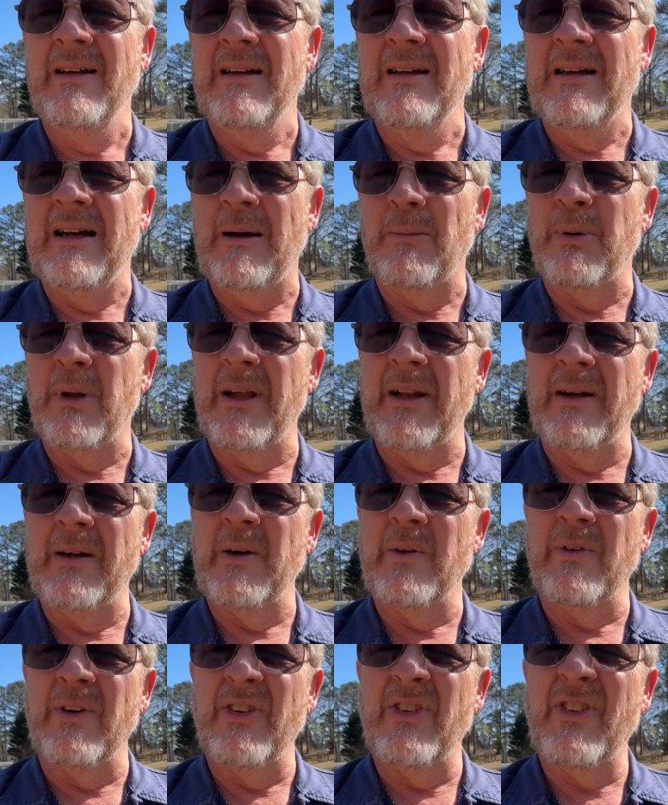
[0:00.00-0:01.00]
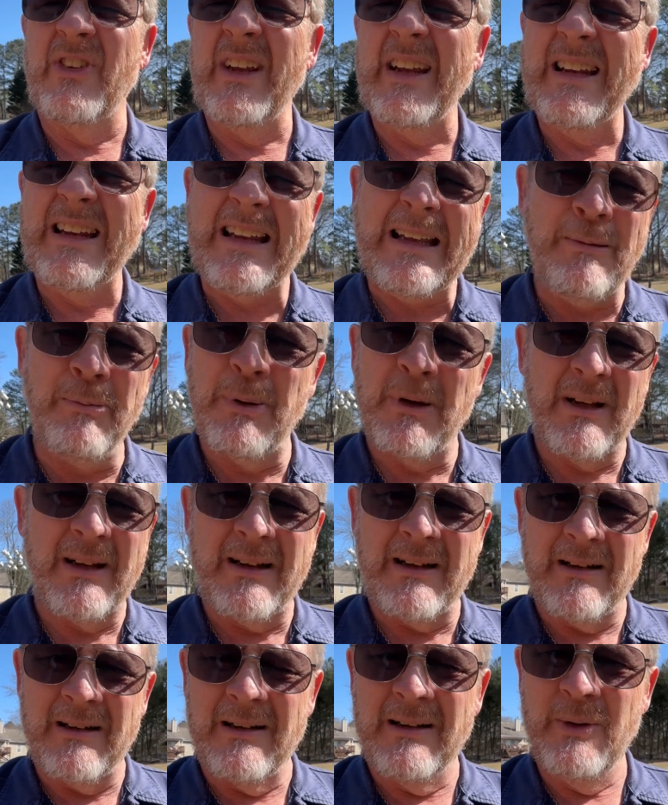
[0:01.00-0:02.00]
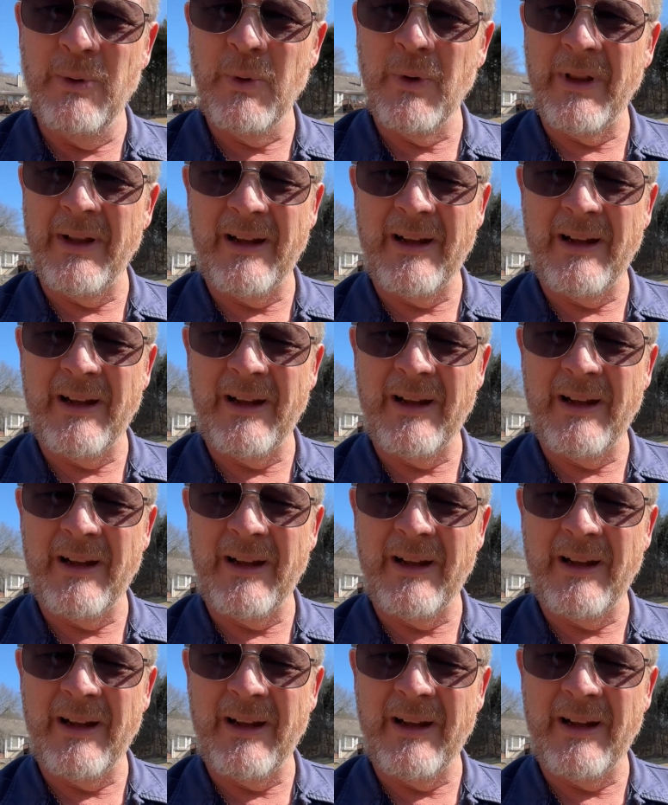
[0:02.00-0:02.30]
I played it over a CD player with an